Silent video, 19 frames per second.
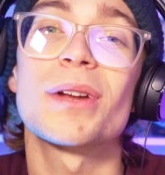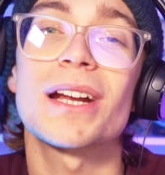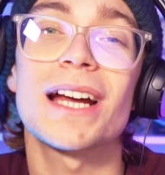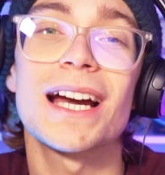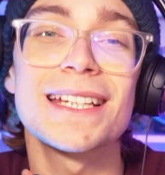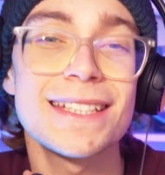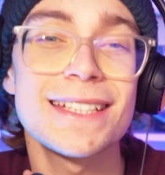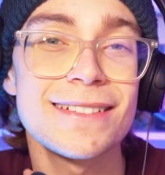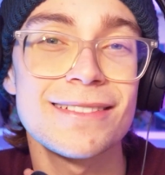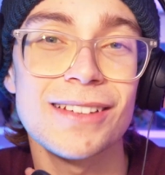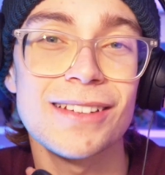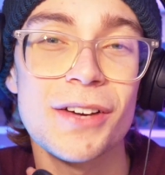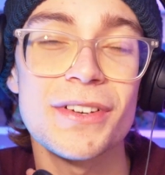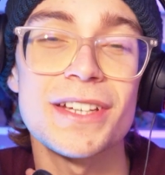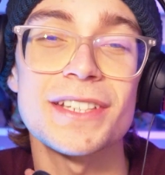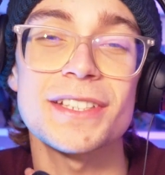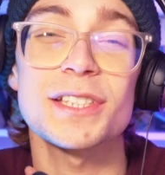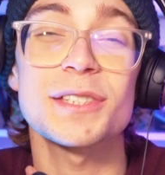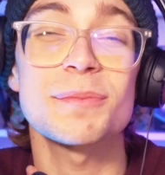but I didn't
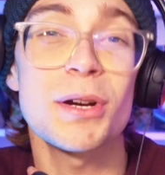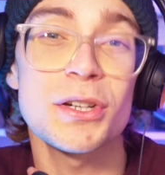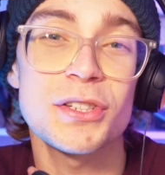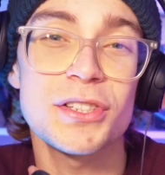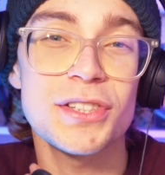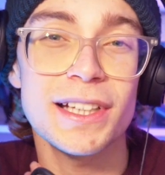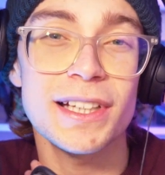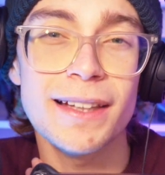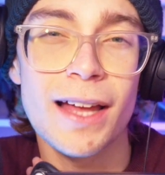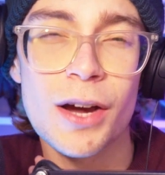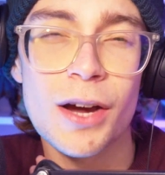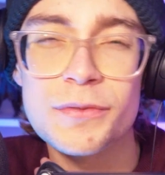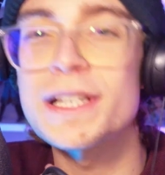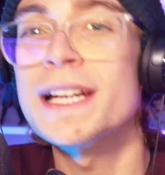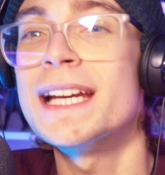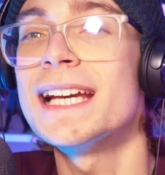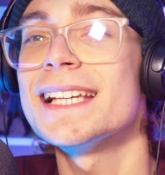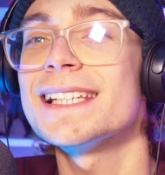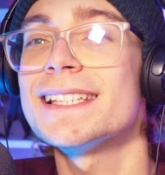love it as much as I
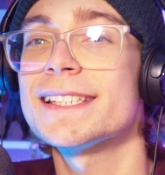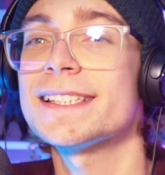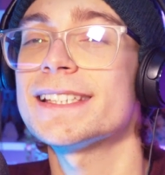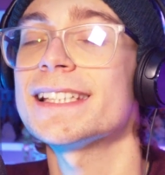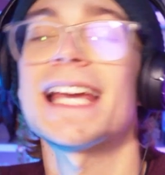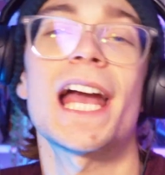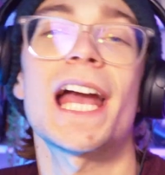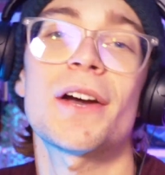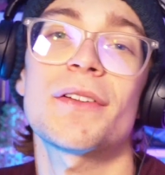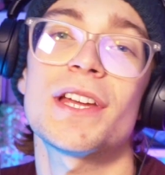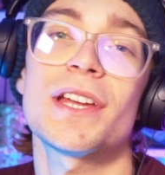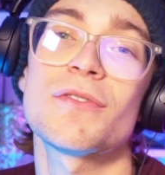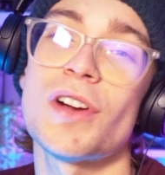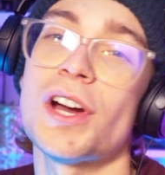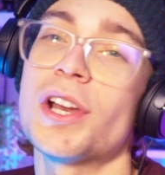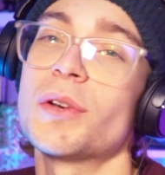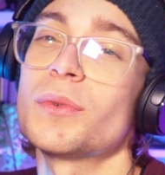loved See How They